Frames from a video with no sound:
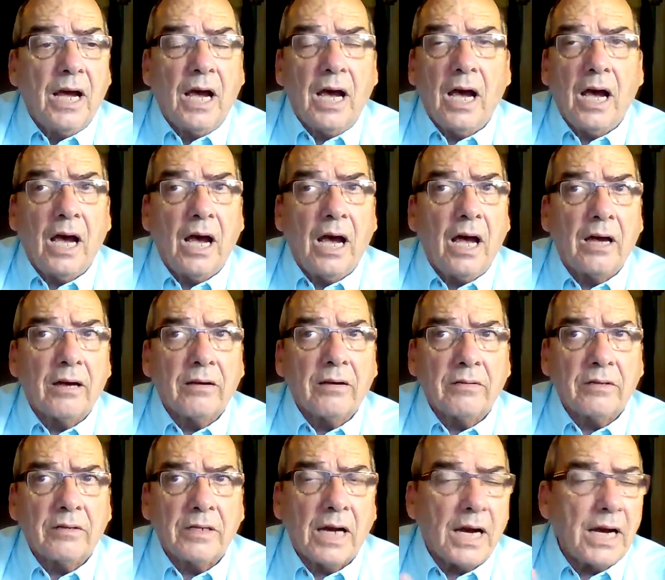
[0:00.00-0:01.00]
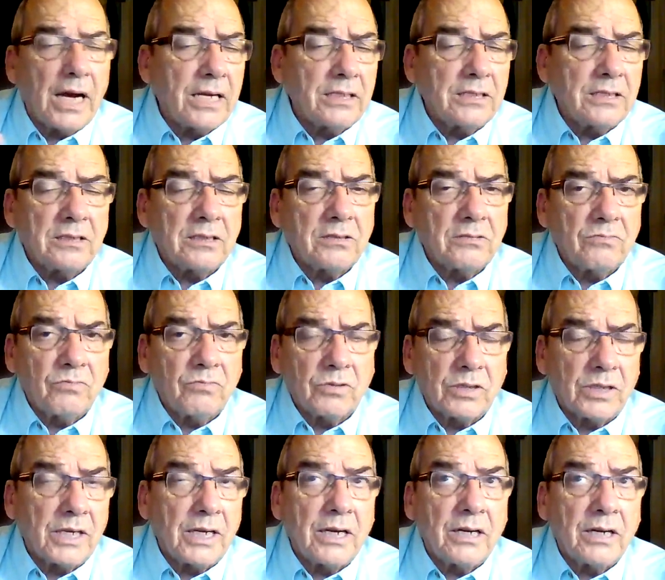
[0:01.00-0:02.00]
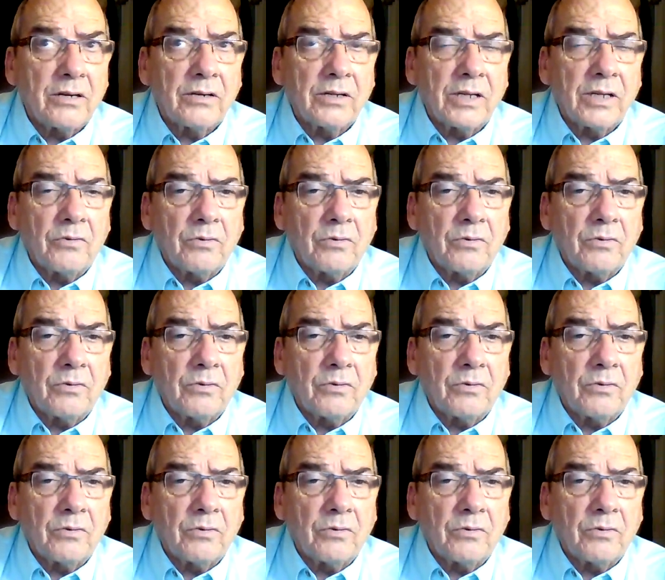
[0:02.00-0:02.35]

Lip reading: Guides were there.